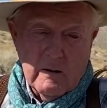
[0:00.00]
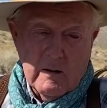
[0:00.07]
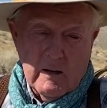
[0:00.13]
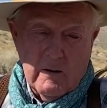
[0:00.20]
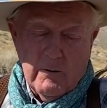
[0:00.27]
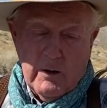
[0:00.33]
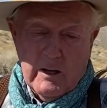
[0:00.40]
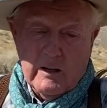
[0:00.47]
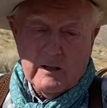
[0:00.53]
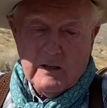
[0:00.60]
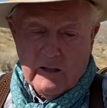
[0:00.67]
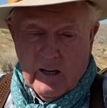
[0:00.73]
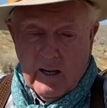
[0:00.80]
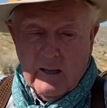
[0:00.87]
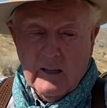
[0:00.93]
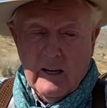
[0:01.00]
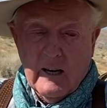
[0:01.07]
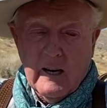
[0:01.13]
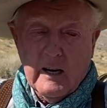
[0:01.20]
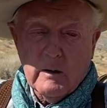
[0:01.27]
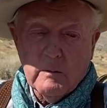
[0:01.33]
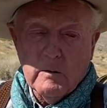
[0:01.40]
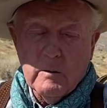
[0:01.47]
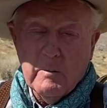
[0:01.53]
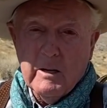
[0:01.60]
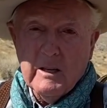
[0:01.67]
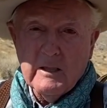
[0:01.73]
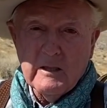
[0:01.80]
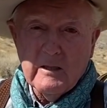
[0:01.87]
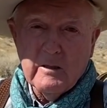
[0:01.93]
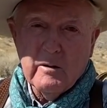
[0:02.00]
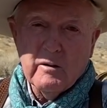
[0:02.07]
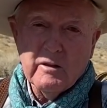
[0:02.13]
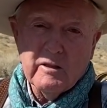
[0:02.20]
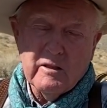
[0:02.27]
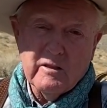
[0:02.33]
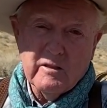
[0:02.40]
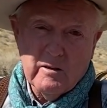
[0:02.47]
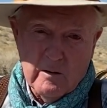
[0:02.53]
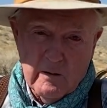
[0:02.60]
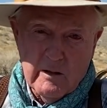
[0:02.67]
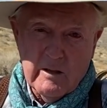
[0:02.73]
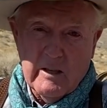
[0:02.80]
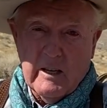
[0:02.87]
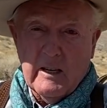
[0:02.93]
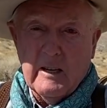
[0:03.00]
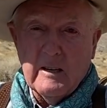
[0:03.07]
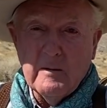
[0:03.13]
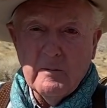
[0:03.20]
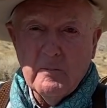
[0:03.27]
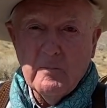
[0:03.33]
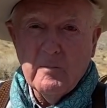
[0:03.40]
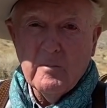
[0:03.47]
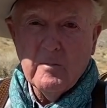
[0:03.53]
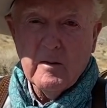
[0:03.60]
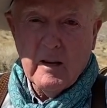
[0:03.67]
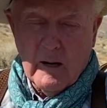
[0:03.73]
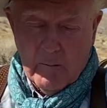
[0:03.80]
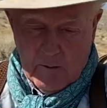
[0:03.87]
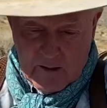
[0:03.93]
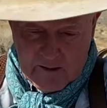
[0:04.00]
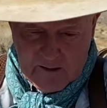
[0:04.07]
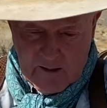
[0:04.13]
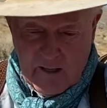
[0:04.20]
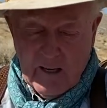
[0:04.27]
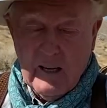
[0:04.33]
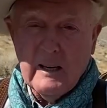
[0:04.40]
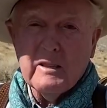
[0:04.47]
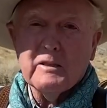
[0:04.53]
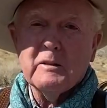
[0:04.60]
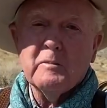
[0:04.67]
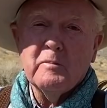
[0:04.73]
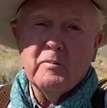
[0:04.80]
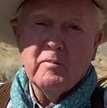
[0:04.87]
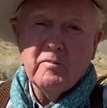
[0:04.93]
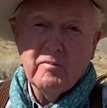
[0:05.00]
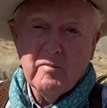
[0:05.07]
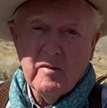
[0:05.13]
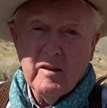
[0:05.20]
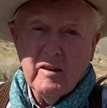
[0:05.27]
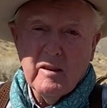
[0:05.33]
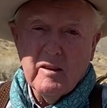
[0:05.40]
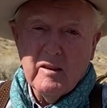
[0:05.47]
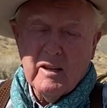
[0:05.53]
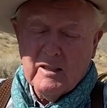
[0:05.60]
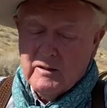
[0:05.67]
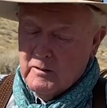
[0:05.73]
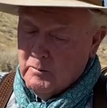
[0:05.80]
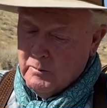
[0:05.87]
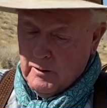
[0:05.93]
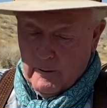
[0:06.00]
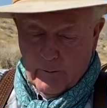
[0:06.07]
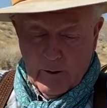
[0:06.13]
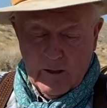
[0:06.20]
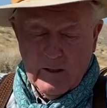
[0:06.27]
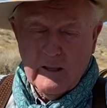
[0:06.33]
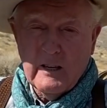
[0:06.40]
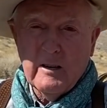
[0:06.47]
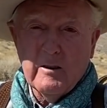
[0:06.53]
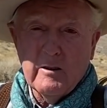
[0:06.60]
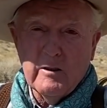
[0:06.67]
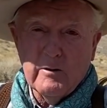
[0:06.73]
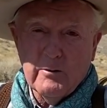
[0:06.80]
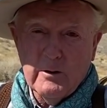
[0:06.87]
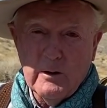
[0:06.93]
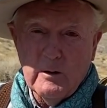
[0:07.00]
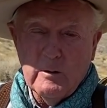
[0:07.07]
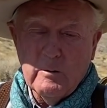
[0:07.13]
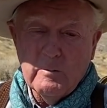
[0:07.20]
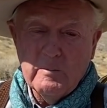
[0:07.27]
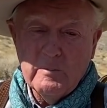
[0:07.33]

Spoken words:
if he could stay in the Hackamore because his horse is so good in it. I'm going to say yes. That's a perfect scenario for you.